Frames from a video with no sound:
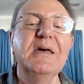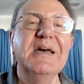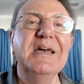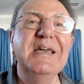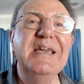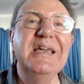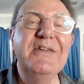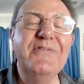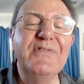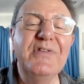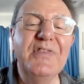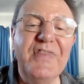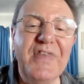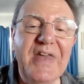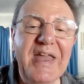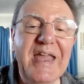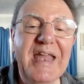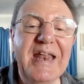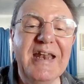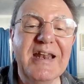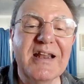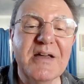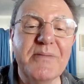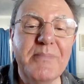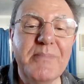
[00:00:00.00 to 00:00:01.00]
Even
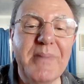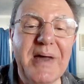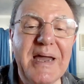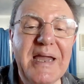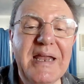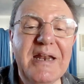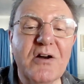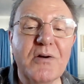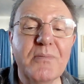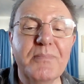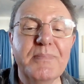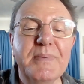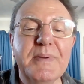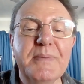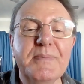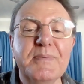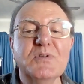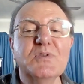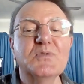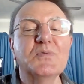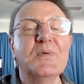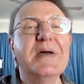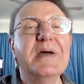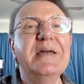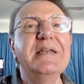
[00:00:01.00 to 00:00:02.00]
then, I may not be
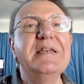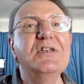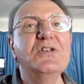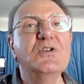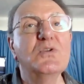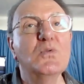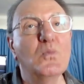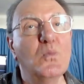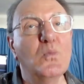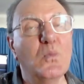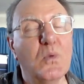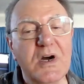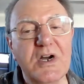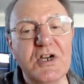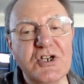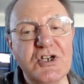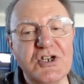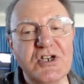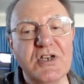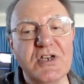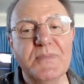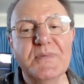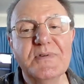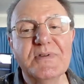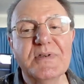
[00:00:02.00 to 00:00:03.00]
persuaded to
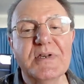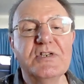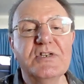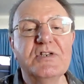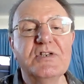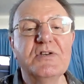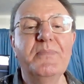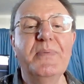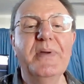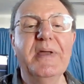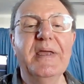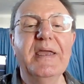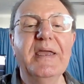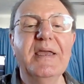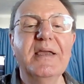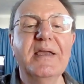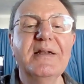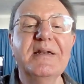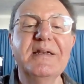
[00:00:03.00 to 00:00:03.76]
worship such a being,